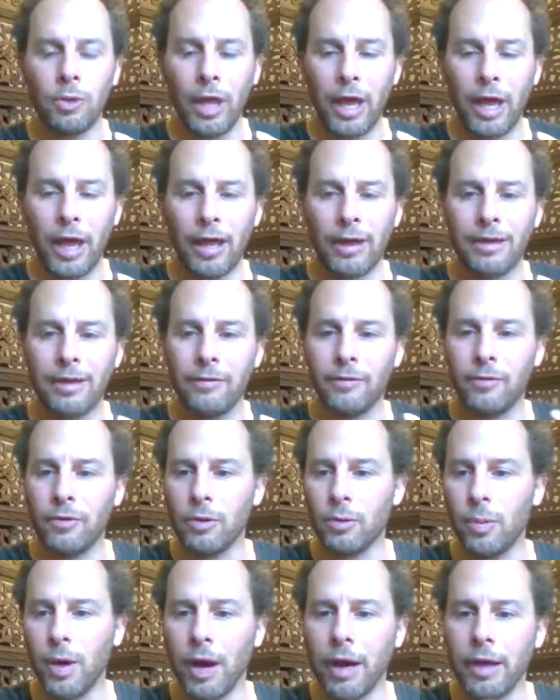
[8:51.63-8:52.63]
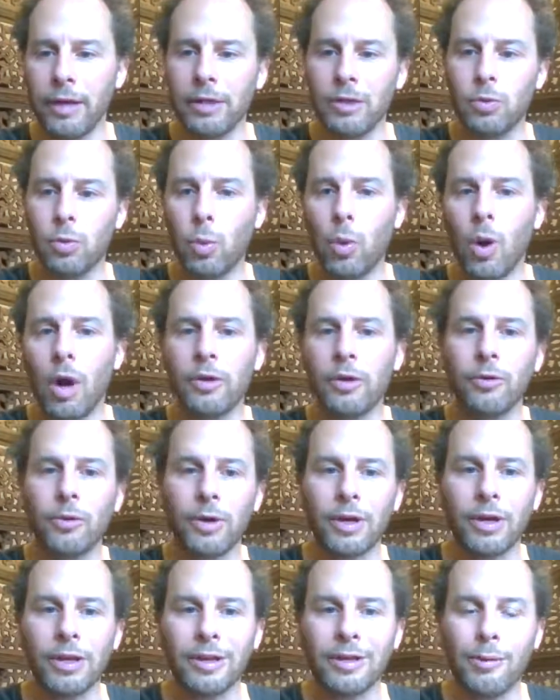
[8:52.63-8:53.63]
that if your mind is
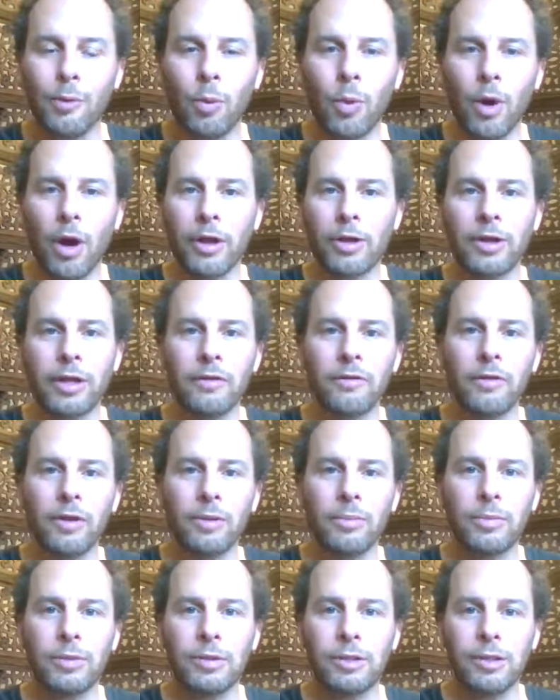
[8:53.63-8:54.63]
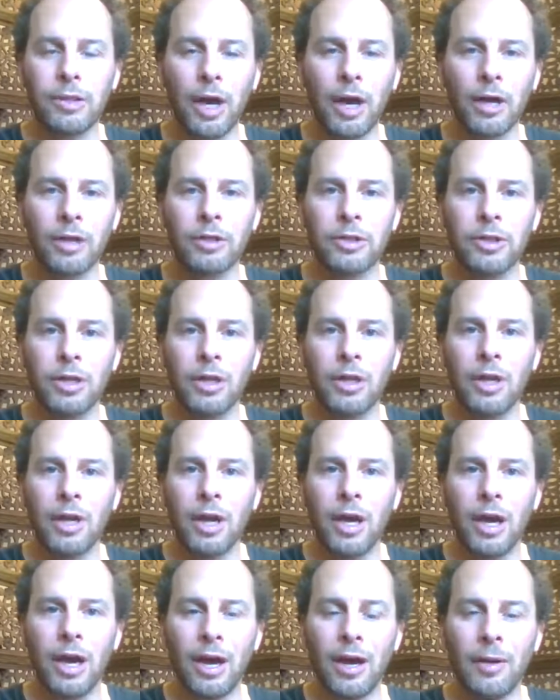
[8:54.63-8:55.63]
wandering while you're giving a massage,
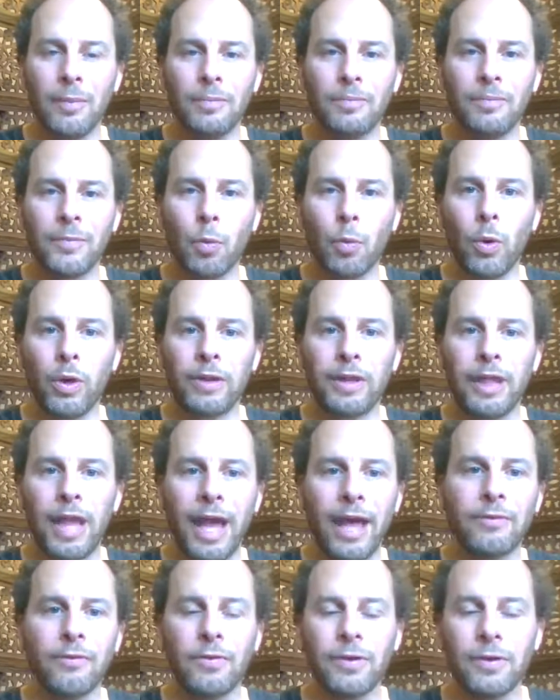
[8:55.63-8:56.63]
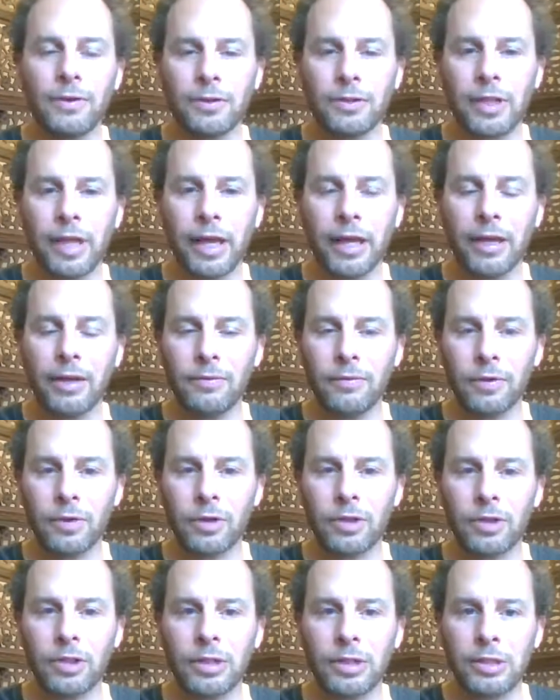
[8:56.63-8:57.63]
what that feels like
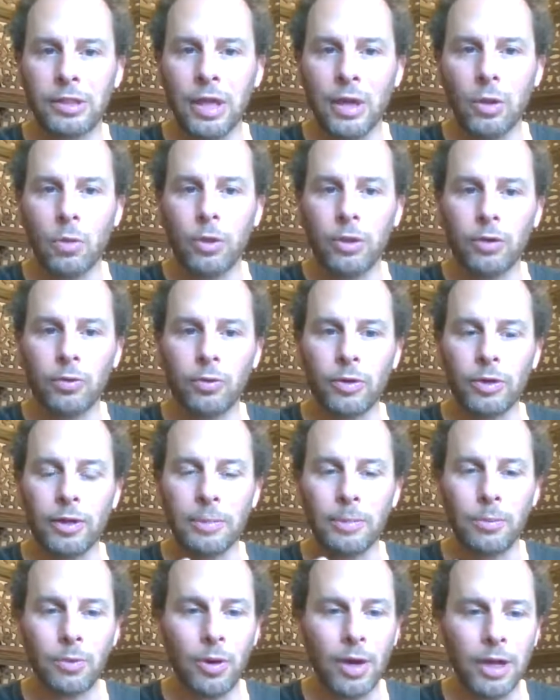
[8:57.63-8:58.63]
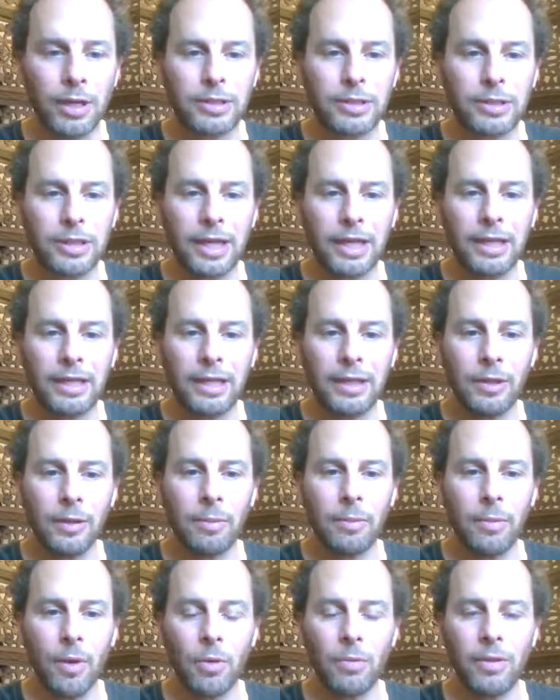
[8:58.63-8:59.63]
versus when you're really present and in
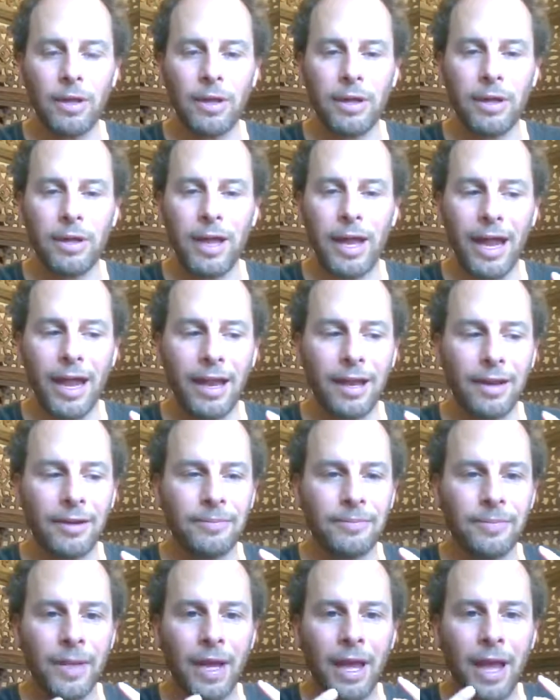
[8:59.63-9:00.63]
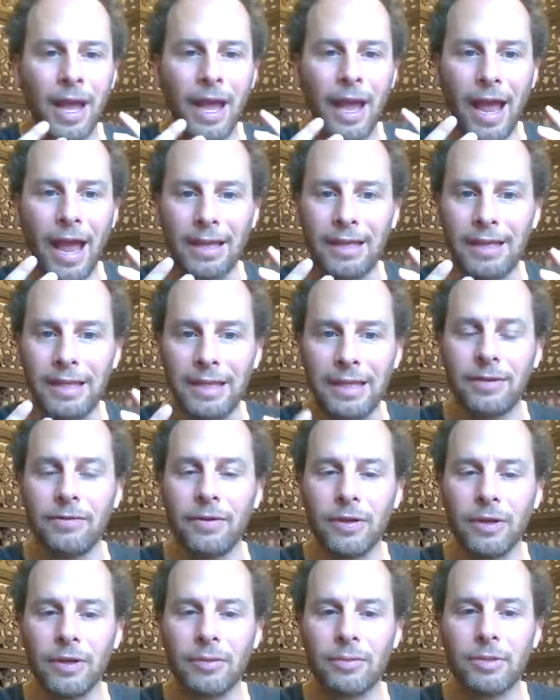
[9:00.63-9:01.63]
the moment and
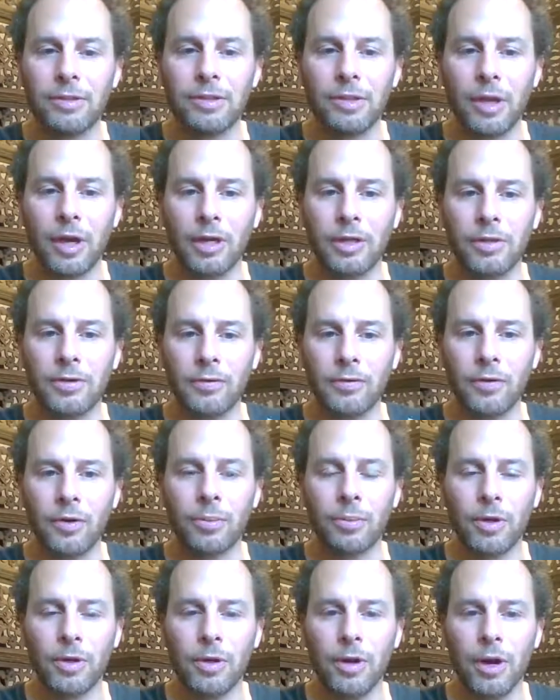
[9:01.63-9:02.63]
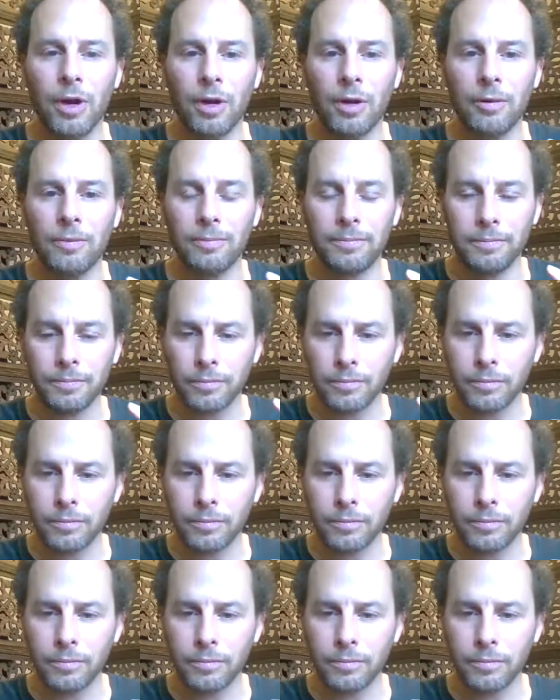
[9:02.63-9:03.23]
giving a massage from your heart.